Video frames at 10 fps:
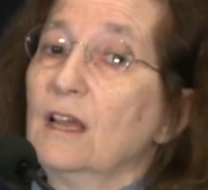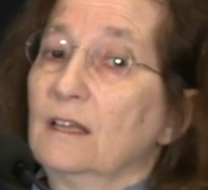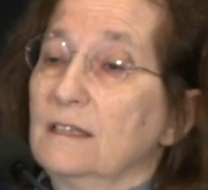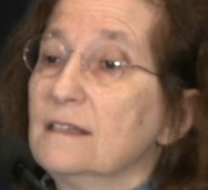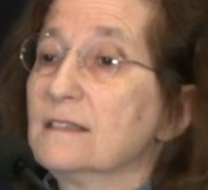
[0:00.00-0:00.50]

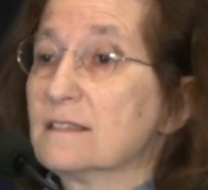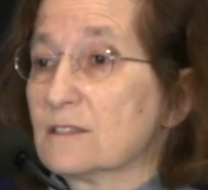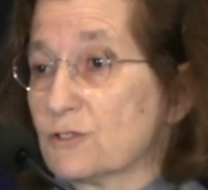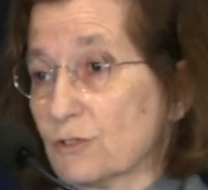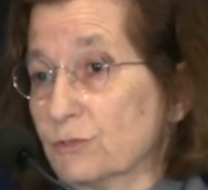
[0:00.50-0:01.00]
This
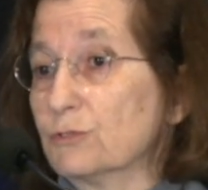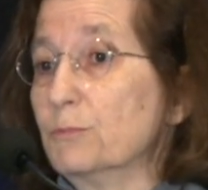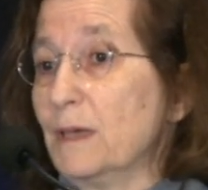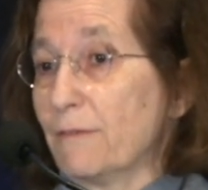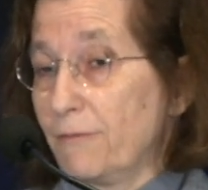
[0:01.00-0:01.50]
is shown to
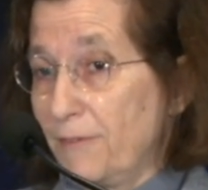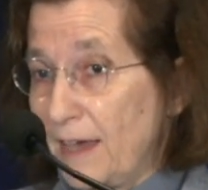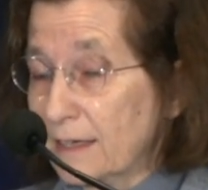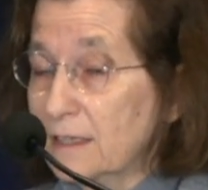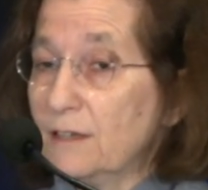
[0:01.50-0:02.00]
be
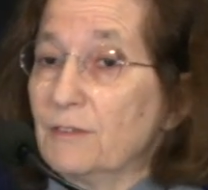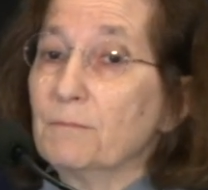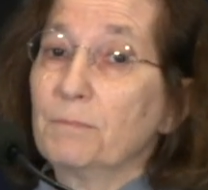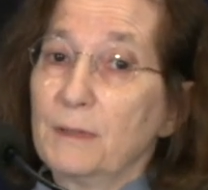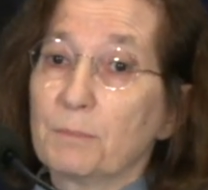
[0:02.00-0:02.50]
effective
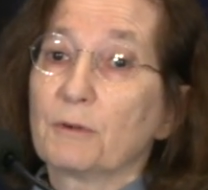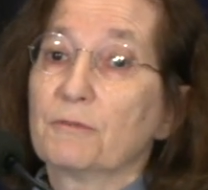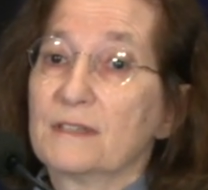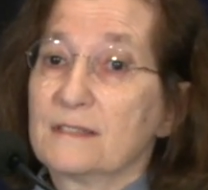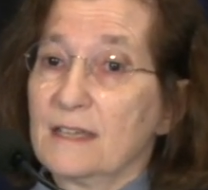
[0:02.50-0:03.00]
in people
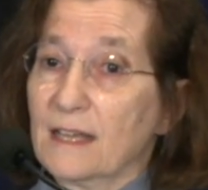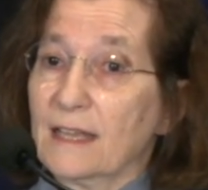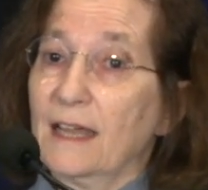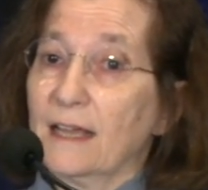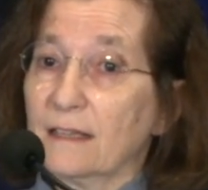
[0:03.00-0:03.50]
with
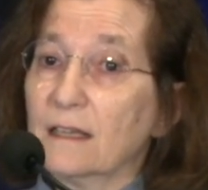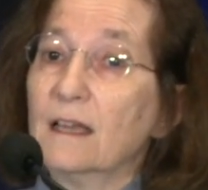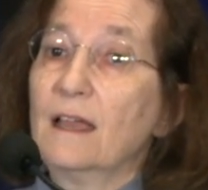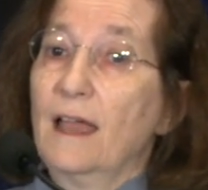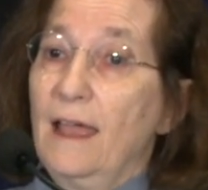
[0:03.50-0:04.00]
CLL
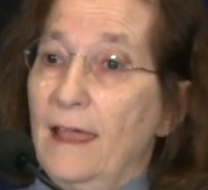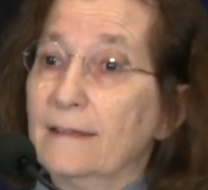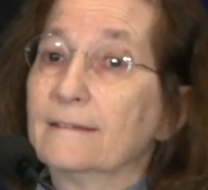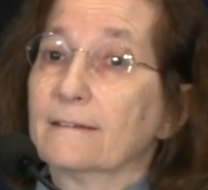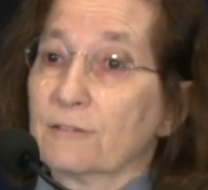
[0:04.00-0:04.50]

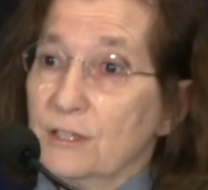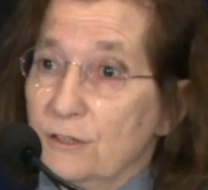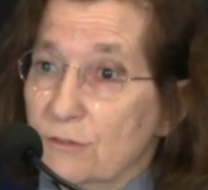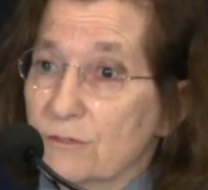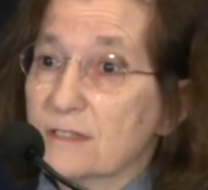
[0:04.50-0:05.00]
and
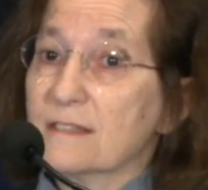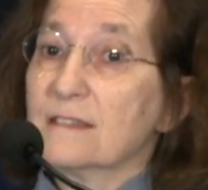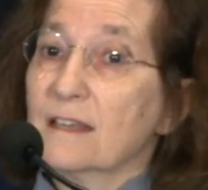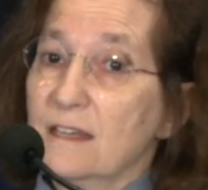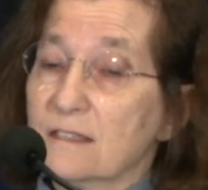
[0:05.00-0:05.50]
reduces
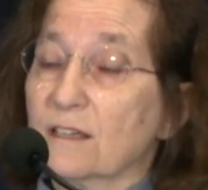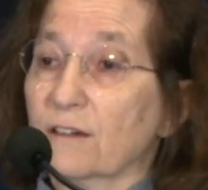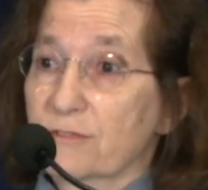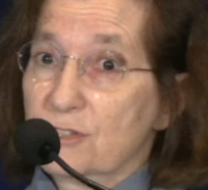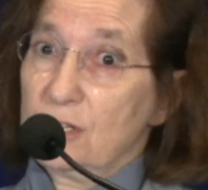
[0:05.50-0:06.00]
the risk
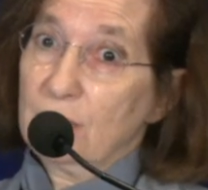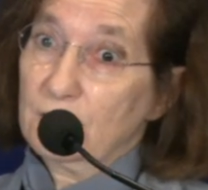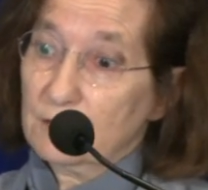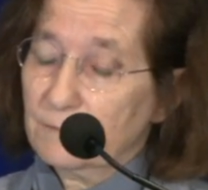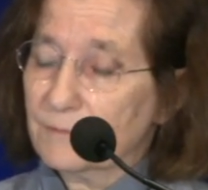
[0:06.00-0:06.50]
of
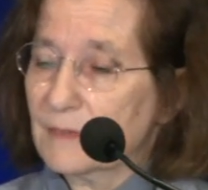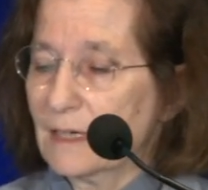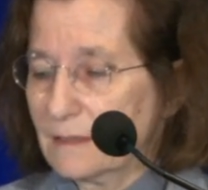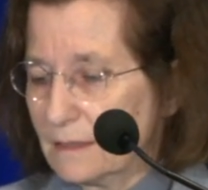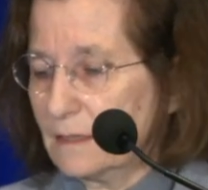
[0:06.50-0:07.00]
shingle,
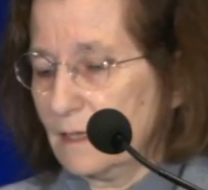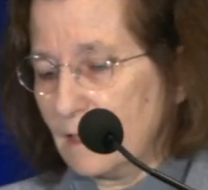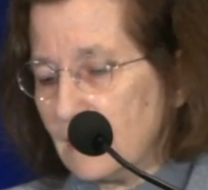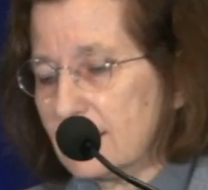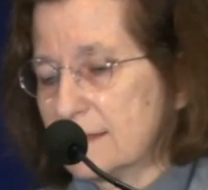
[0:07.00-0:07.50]
that
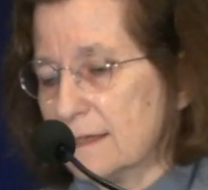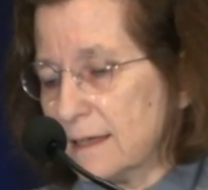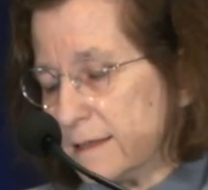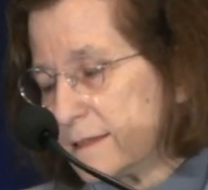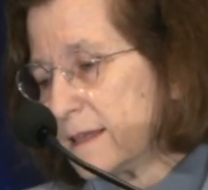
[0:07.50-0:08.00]
it's
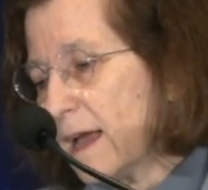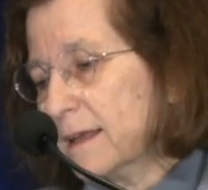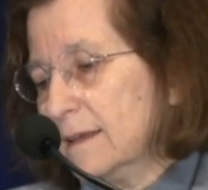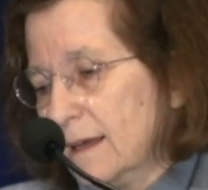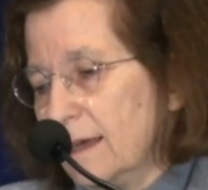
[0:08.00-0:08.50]

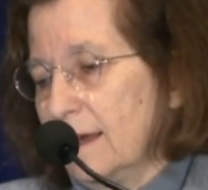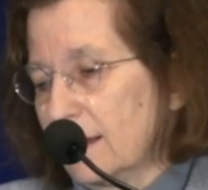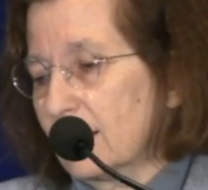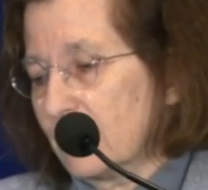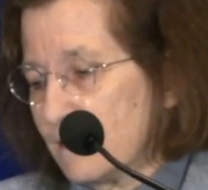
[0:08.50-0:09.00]
instead
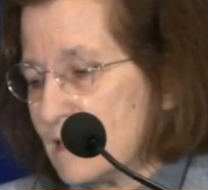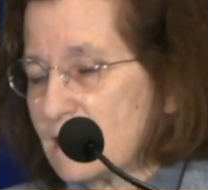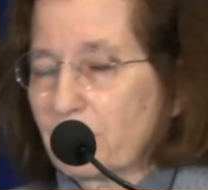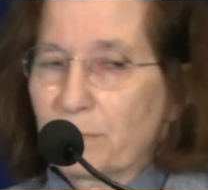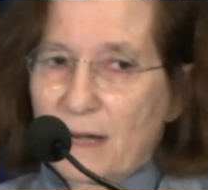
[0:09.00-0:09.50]
a
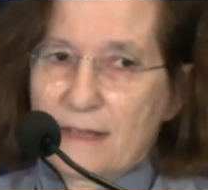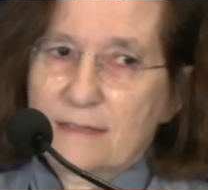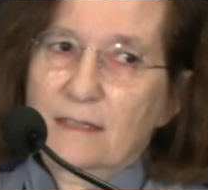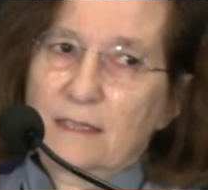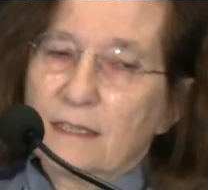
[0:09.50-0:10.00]
risk
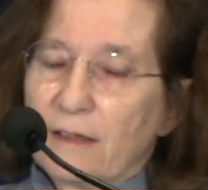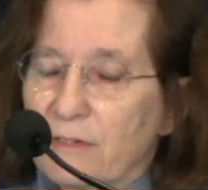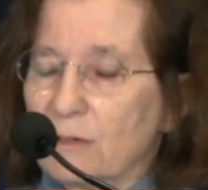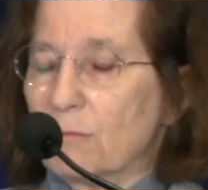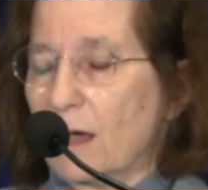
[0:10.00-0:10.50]
present in
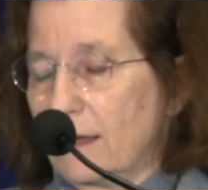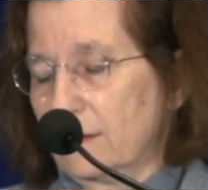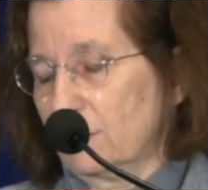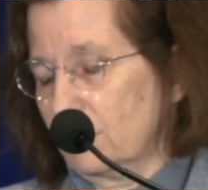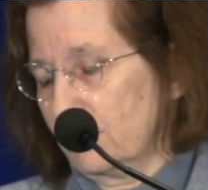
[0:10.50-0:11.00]

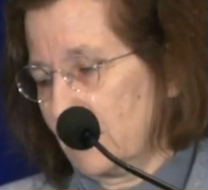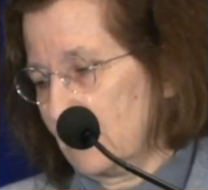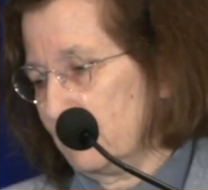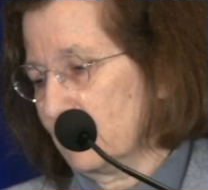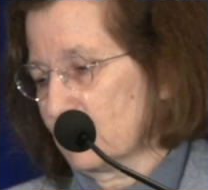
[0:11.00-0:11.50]
everyone with
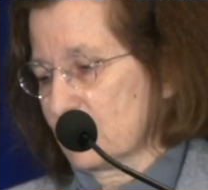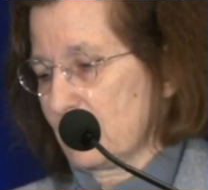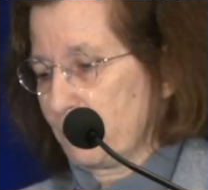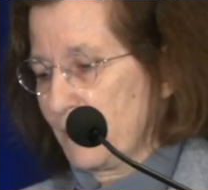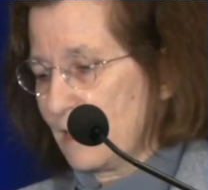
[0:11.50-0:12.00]

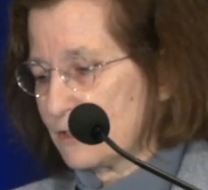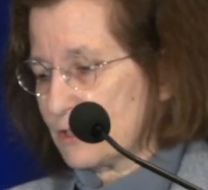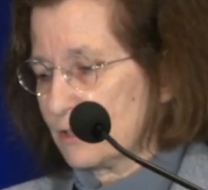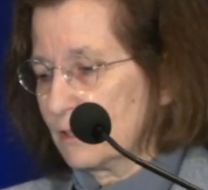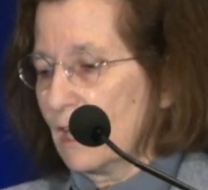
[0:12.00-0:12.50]

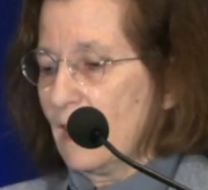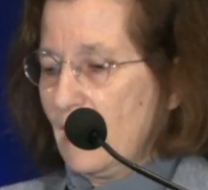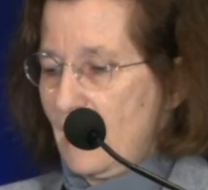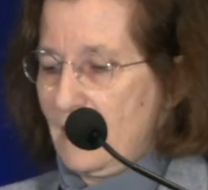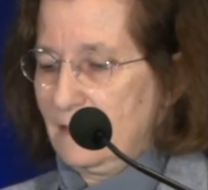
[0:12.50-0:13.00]
immunosuppression
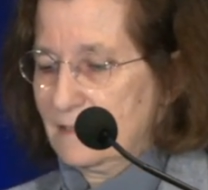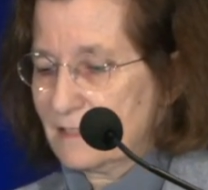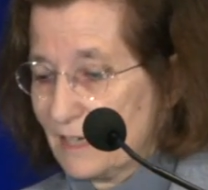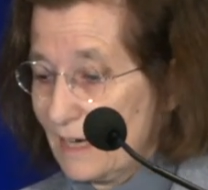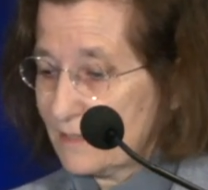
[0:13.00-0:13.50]
and
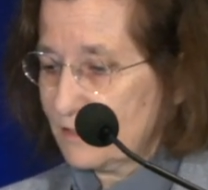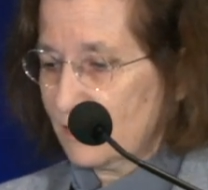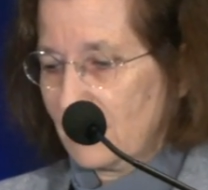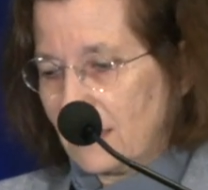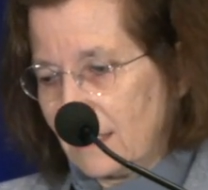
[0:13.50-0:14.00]

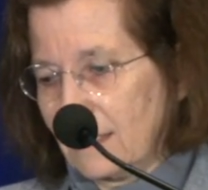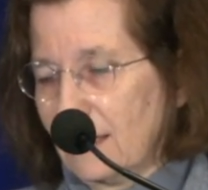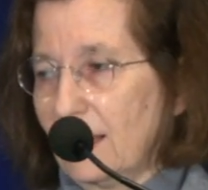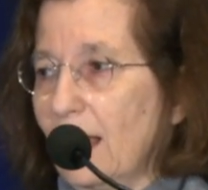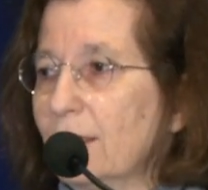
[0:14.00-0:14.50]
stressor in
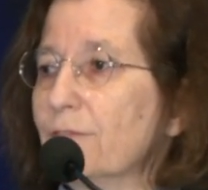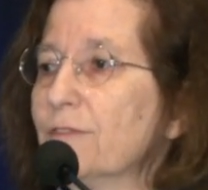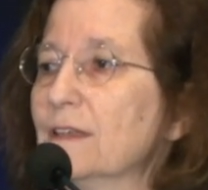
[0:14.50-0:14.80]
life.